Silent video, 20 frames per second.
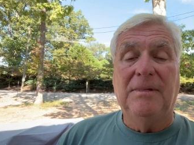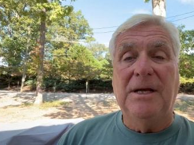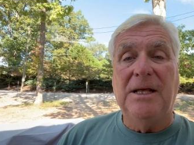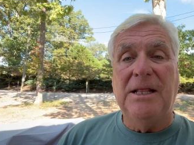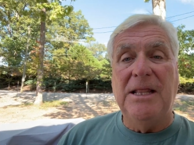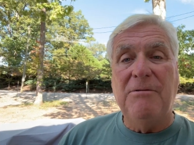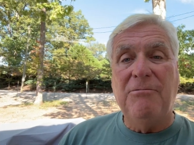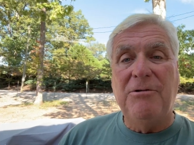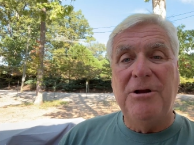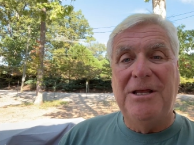And
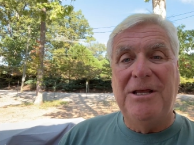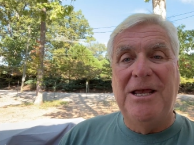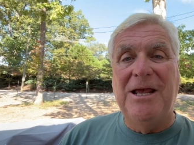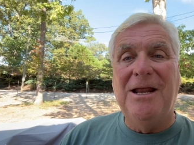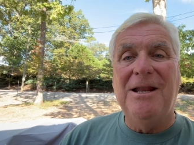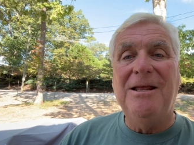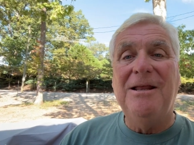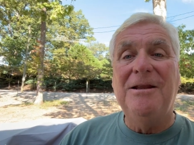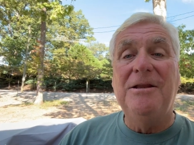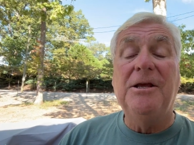then when you
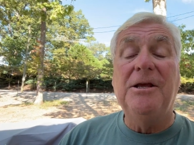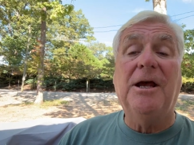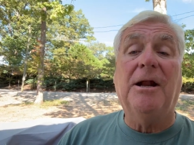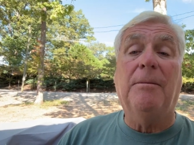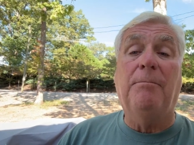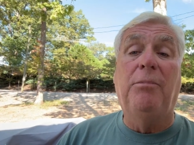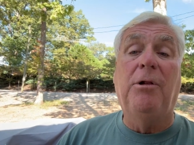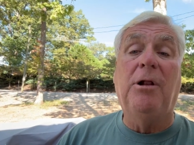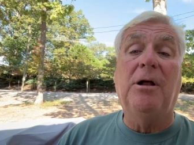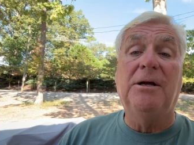get in, you
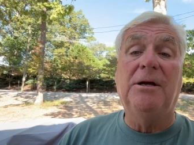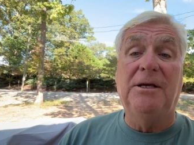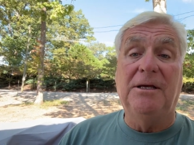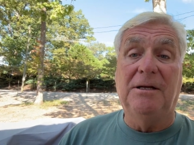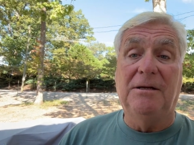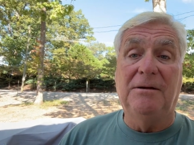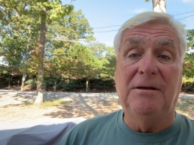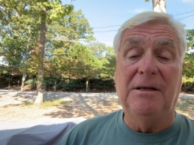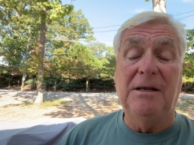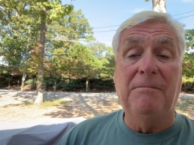got to plug
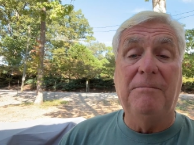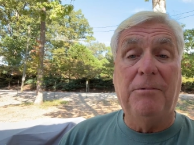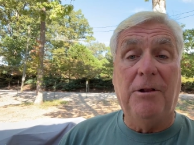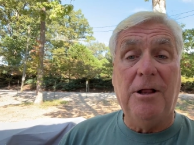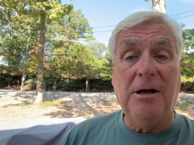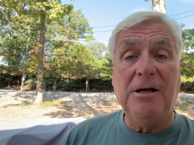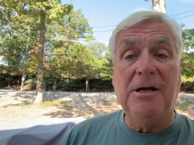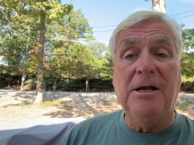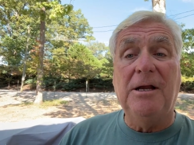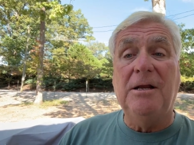in. And
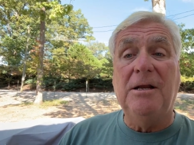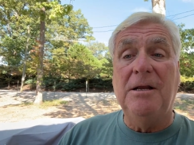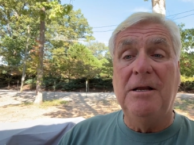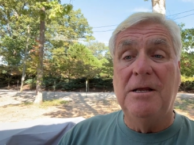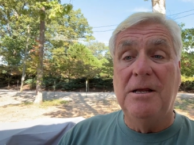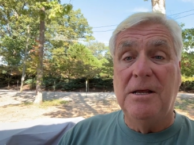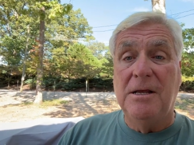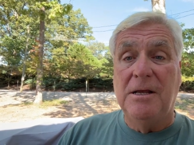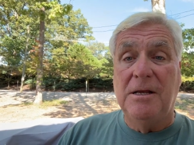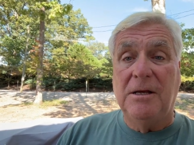plug in,
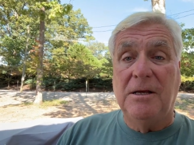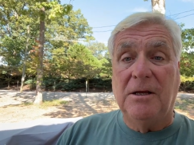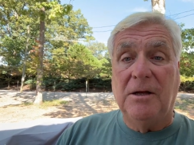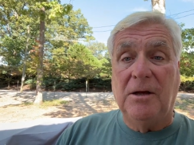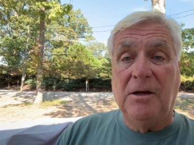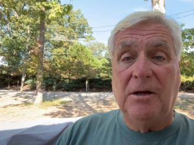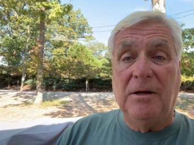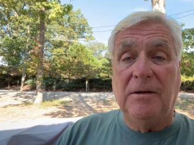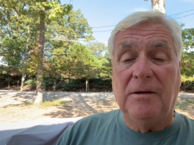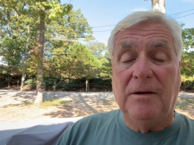
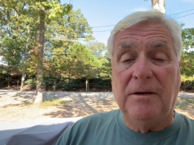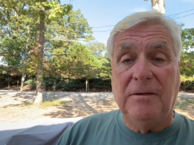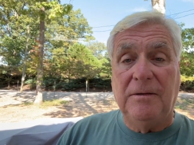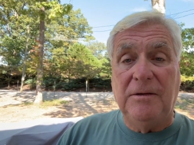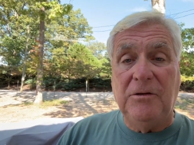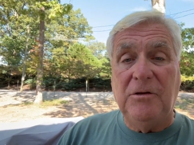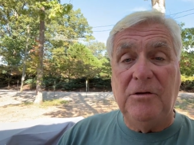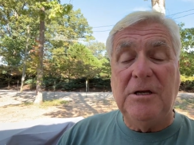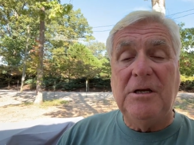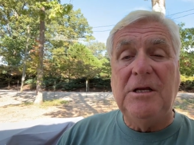
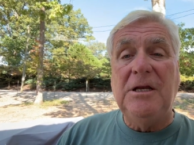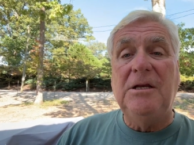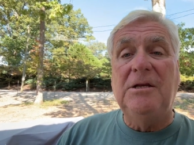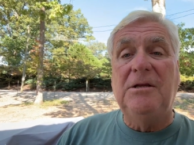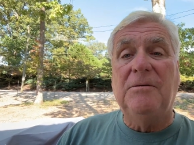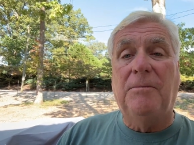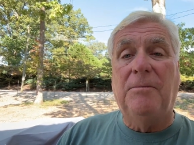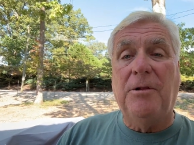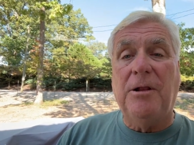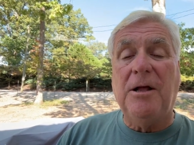you need
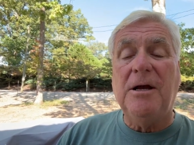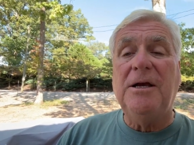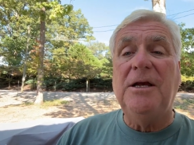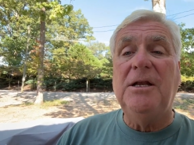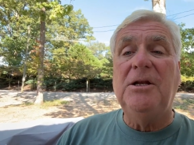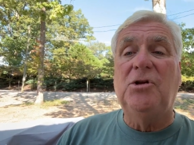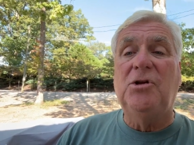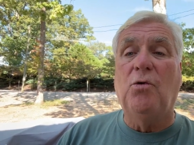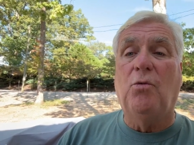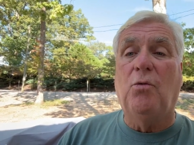to plug
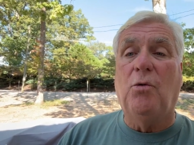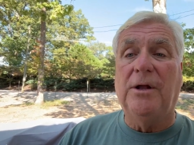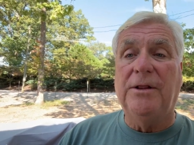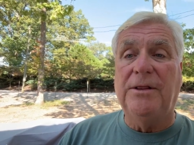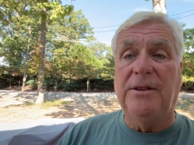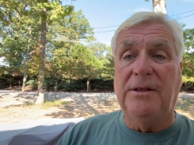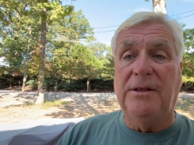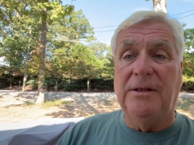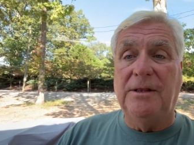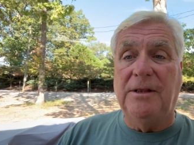into what
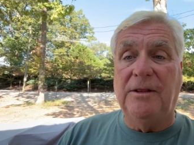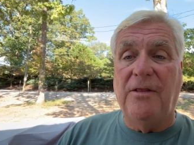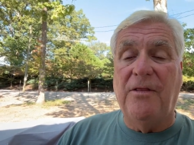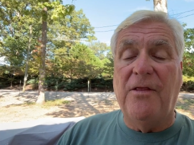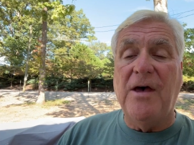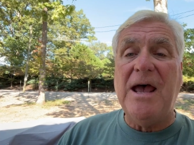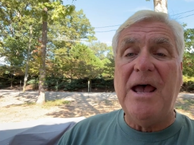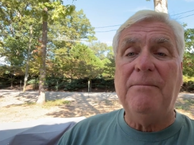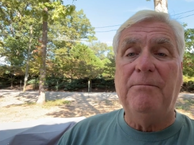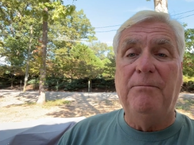
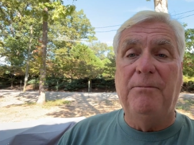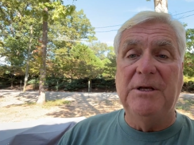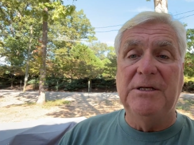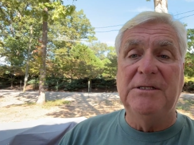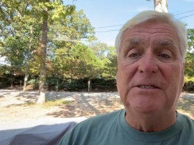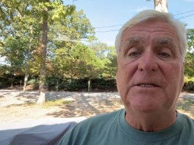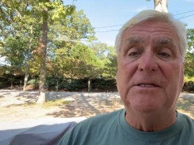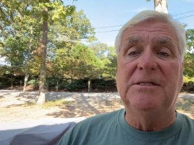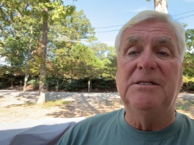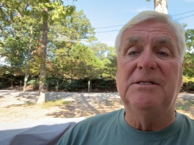that
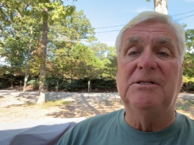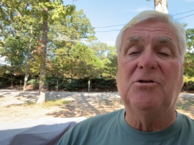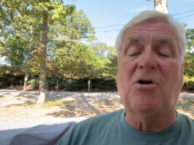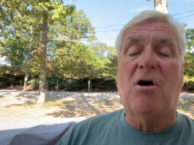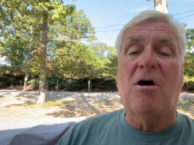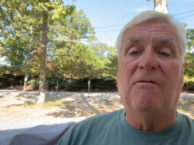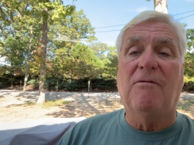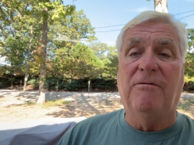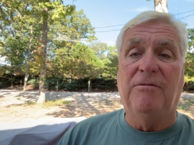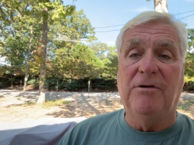business is
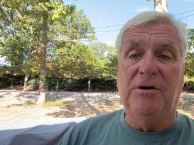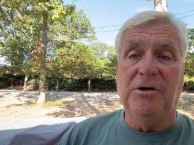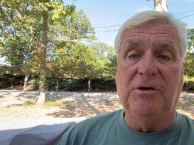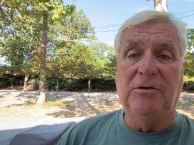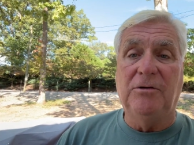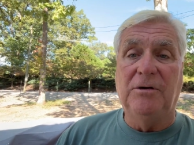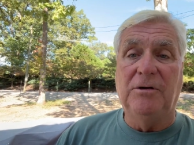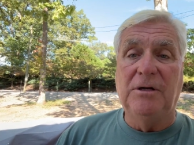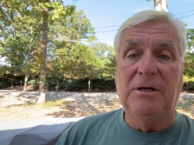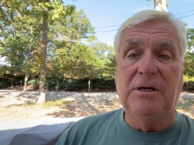offering you.
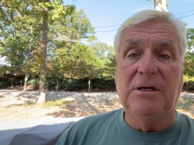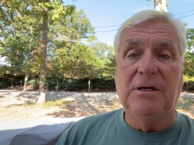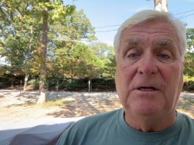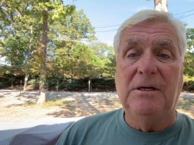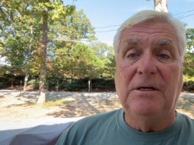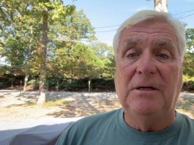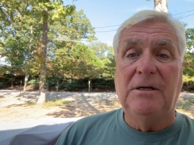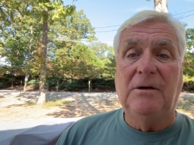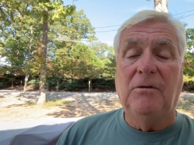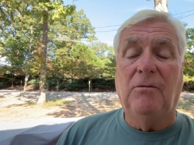
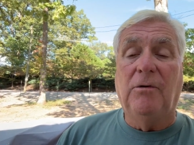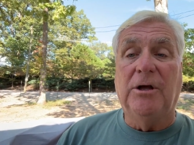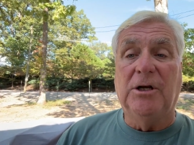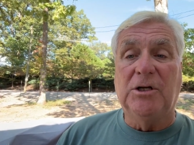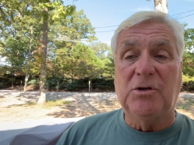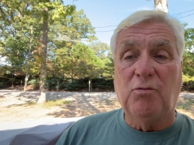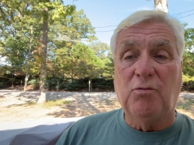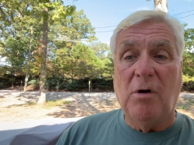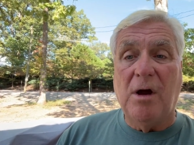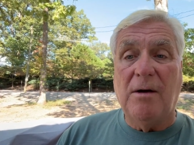Whether
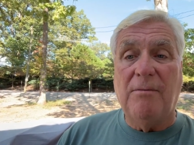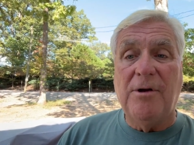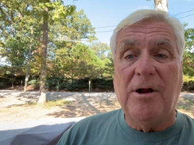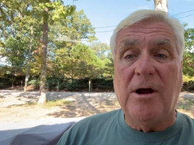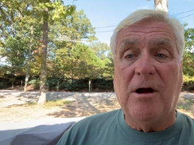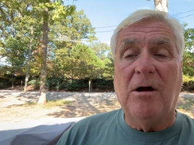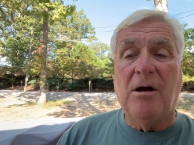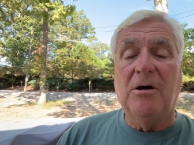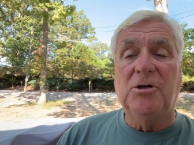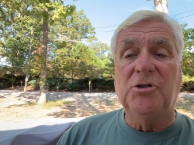it's
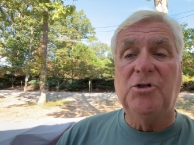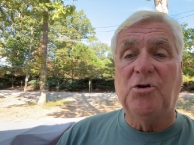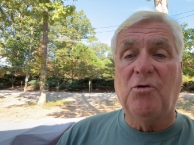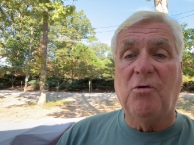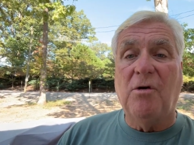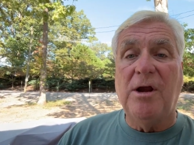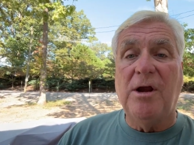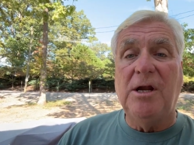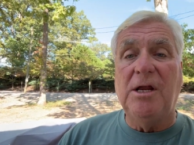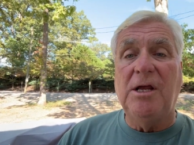webinars,
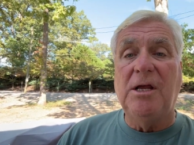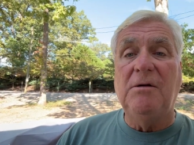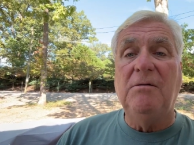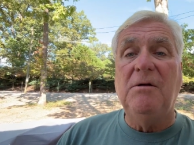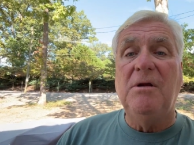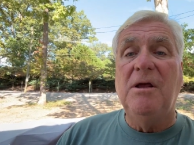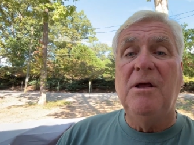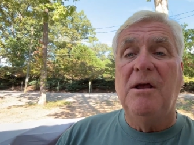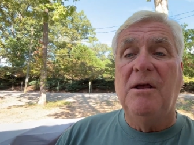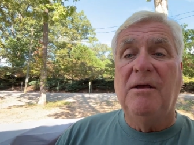
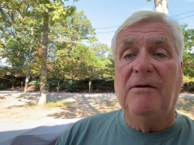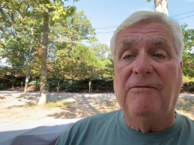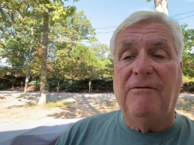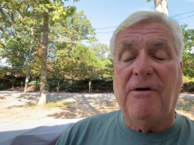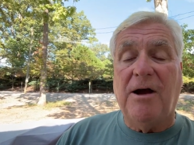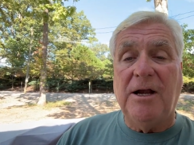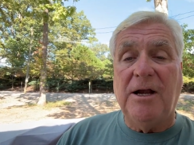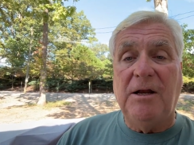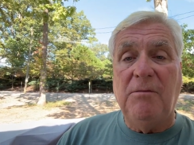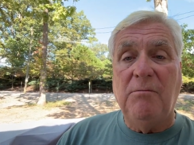training,
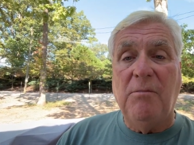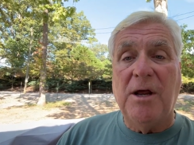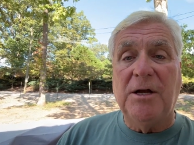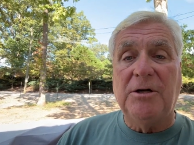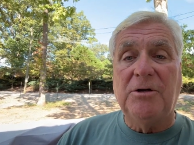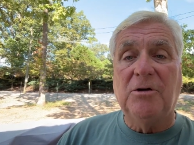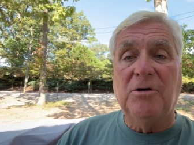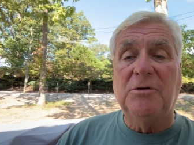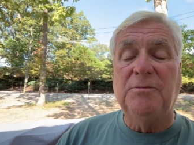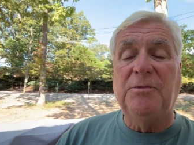finding
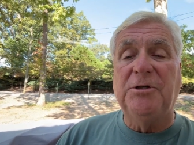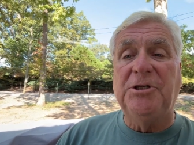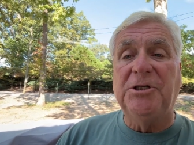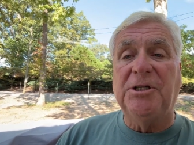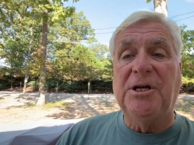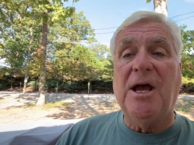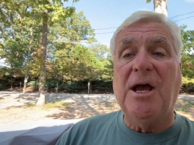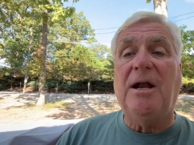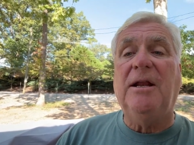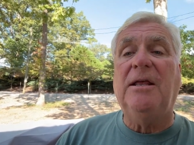mentors, but you
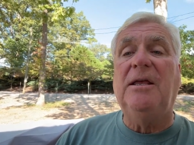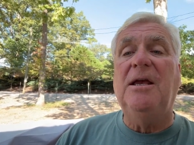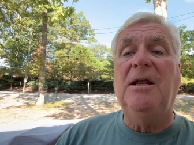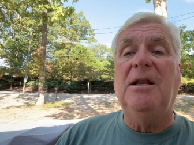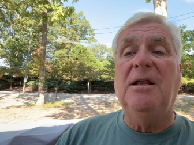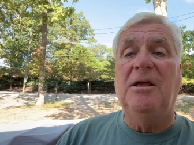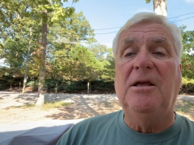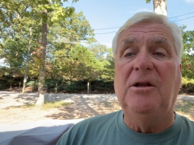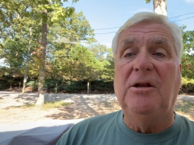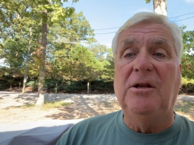got to get
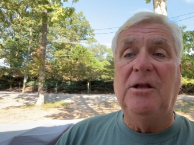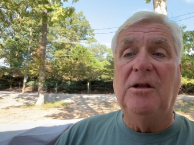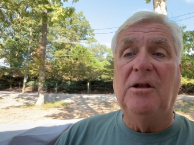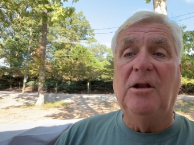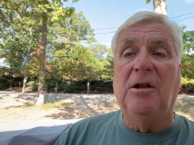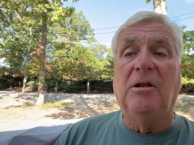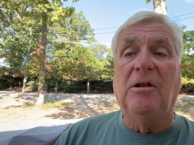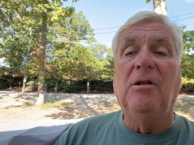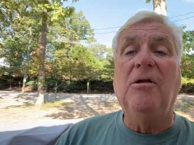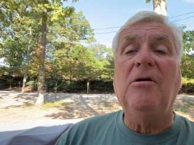in
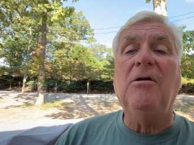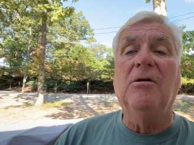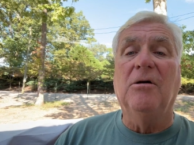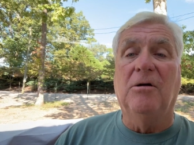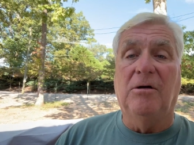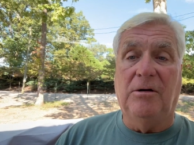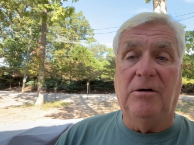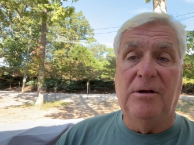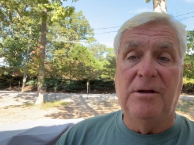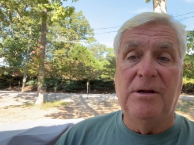and
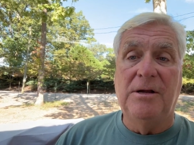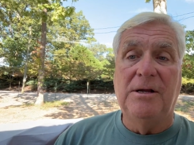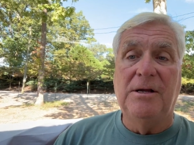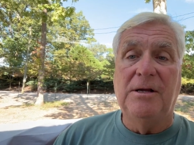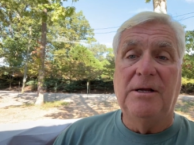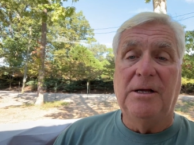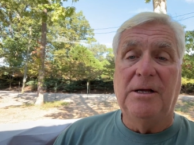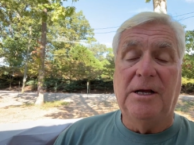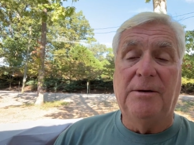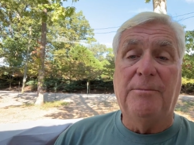learn
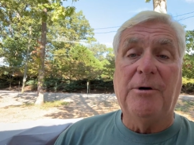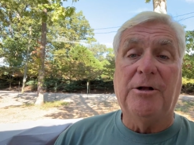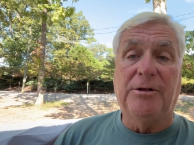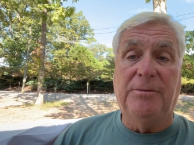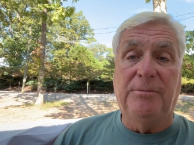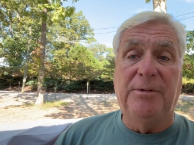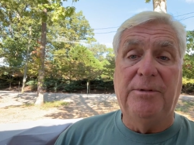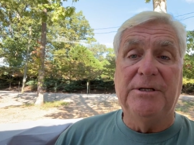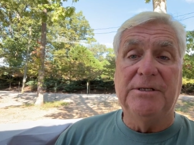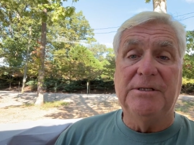about the
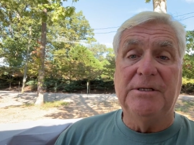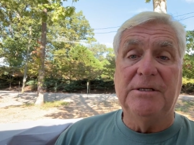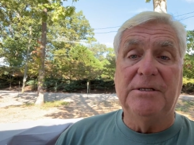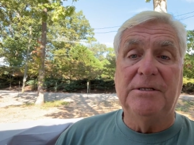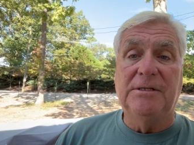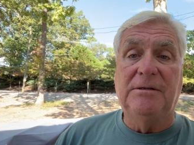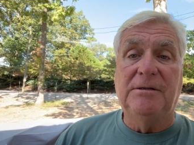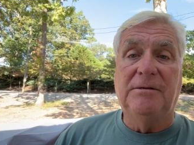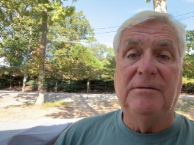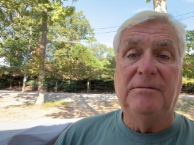
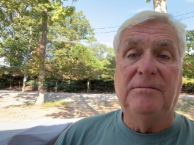business.